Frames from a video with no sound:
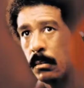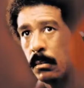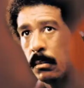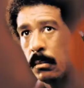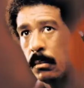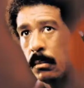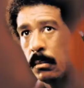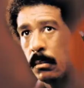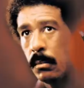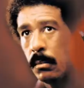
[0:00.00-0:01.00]

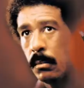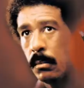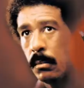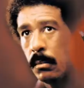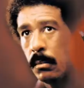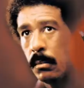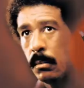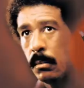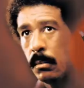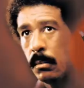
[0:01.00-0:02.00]

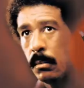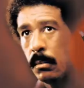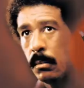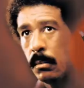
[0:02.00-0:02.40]
Nobody speaks.